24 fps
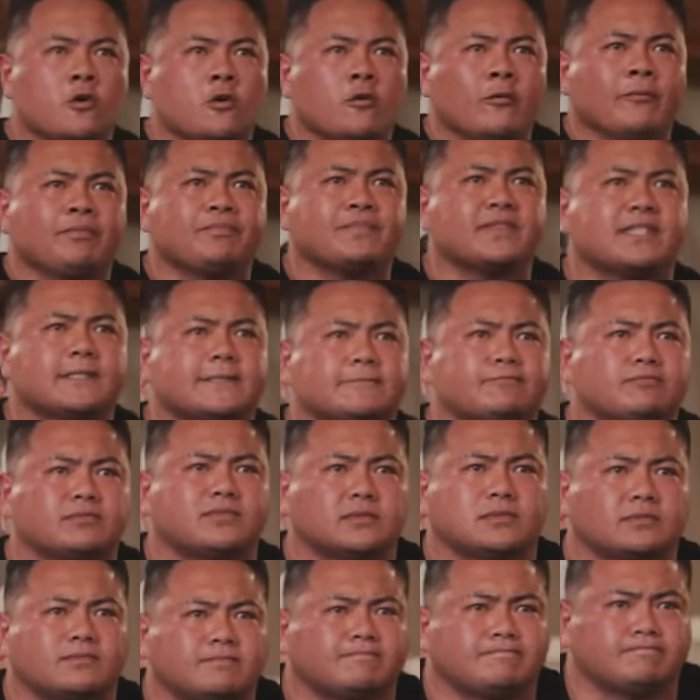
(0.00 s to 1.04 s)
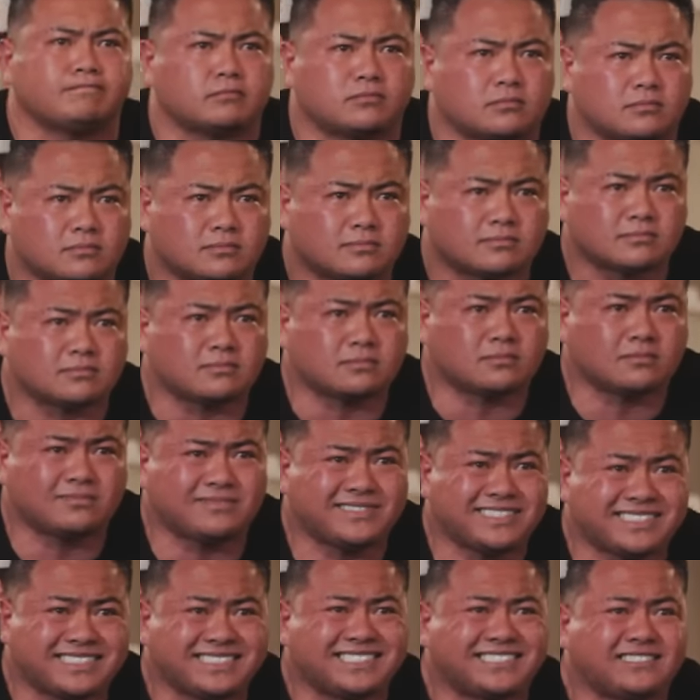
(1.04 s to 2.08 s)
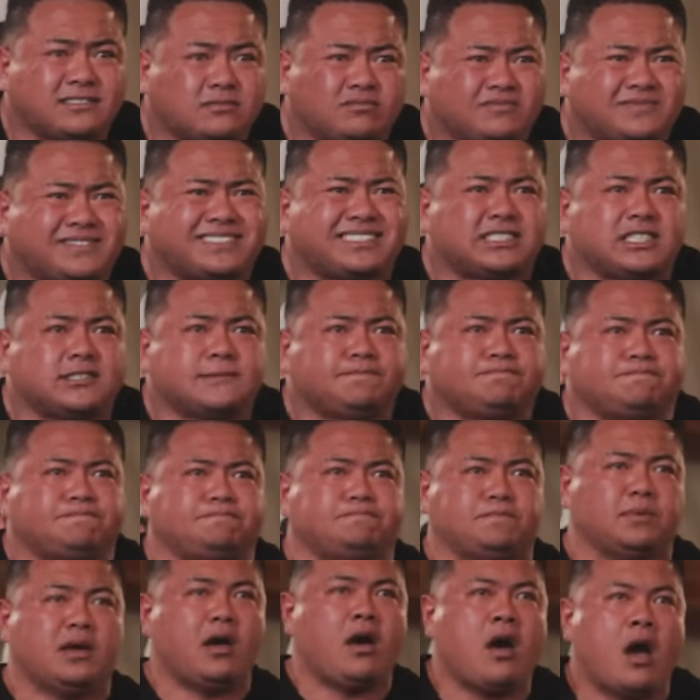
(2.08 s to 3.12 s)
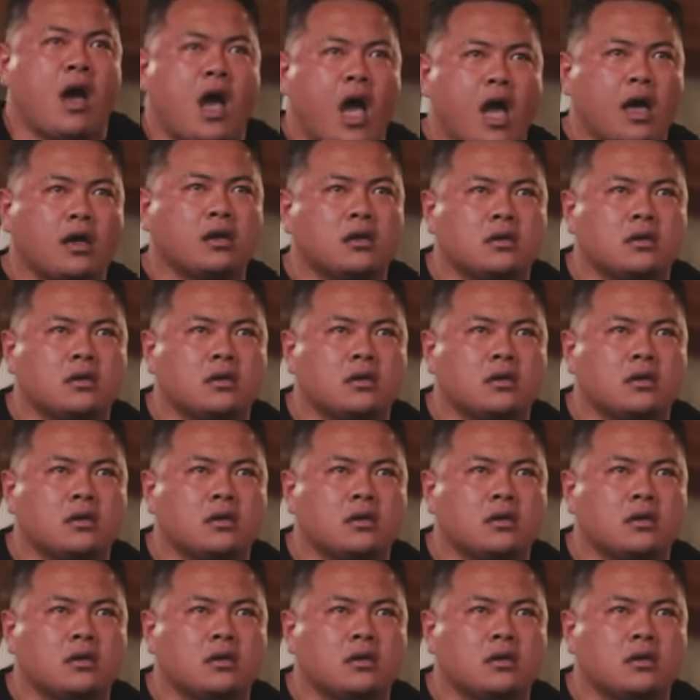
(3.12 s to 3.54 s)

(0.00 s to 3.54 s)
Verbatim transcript: in peaking, where the neural stress in peaking is so high